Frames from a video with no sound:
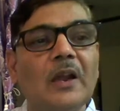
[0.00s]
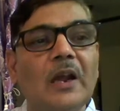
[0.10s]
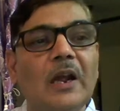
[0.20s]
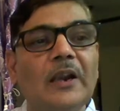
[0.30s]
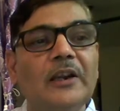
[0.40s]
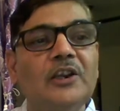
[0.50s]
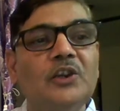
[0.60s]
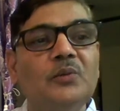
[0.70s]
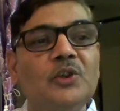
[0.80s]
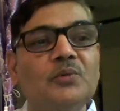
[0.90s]
and
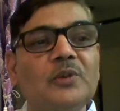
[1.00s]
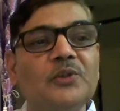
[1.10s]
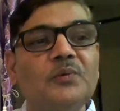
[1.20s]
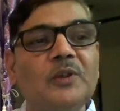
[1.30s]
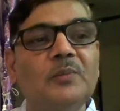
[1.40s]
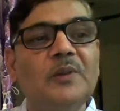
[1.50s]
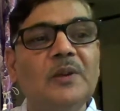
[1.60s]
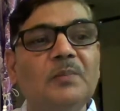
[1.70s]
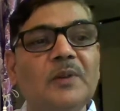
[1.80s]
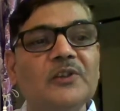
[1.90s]
individuals with B
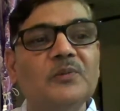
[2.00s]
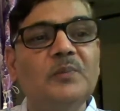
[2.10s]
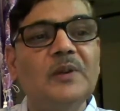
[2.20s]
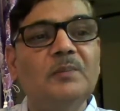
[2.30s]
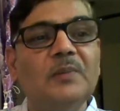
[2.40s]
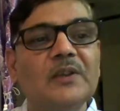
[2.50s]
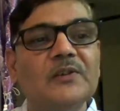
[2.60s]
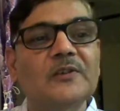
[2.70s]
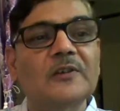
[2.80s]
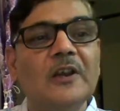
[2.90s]

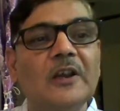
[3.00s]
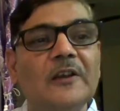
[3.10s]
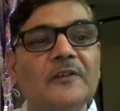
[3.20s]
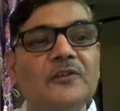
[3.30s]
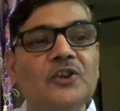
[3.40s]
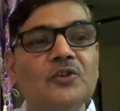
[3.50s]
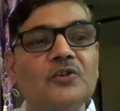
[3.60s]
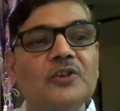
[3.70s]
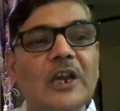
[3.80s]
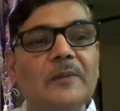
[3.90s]
plus
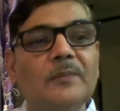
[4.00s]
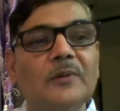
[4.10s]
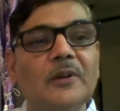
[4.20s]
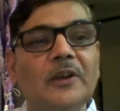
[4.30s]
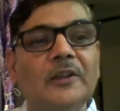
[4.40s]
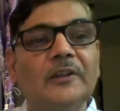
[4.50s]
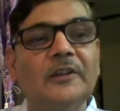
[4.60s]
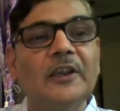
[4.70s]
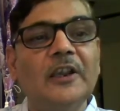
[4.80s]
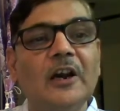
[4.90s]
genotype,
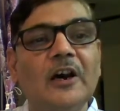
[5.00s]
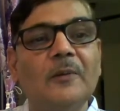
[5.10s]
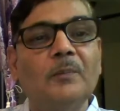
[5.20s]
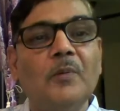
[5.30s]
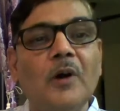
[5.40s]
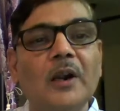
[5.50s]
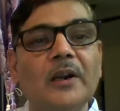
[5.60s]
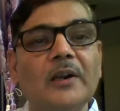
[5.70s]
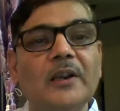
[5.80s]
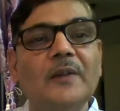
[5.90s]
they are bald
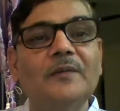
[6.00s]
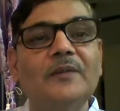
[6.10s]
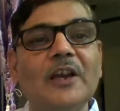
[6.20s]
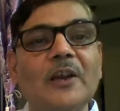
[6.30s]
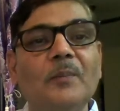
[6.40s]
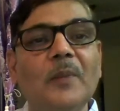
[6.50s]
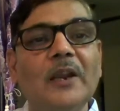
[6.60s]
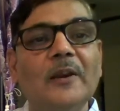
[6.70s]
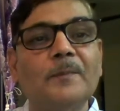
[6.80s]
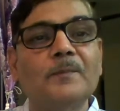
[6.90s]
if they are male.
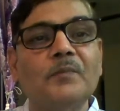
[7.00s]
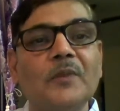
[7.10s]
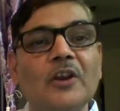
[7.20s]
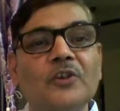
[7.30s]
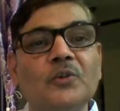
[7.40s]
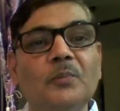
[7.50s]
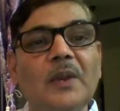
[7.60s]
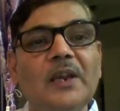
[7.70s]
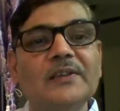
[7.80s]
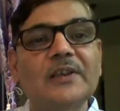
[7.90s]
So
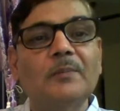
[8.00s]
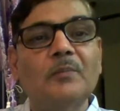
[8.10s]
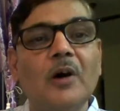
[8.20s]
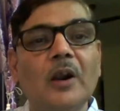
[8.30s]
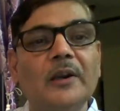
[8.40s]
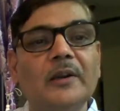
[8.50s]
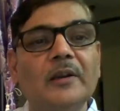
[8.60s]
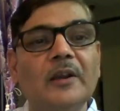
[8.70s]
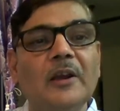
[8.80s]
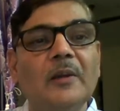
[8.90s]
males are bald.
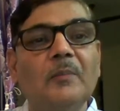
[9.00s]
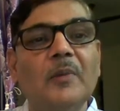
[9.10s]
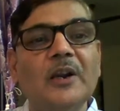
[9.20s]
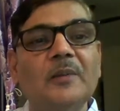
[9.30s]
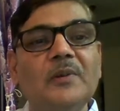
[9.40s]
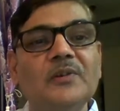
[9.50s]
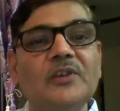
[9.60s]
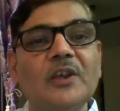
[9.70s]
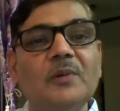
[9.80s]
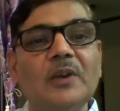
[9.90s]
Bald means
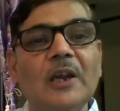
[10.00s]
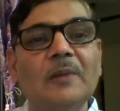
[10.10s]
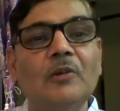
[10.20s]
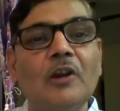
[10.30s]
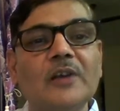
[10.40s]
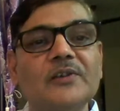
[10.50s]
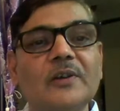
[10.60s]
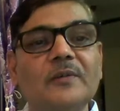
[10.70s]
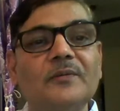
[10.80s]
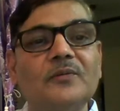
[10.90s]
they will have loss
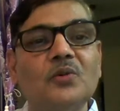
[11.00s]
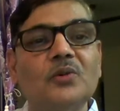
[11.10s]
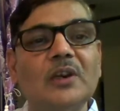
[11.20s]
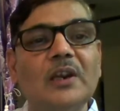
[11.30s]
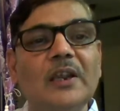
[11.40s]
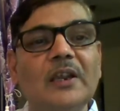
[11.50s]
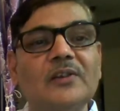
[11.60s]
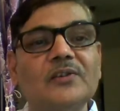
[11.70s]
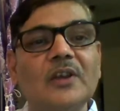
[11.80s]
of total hairs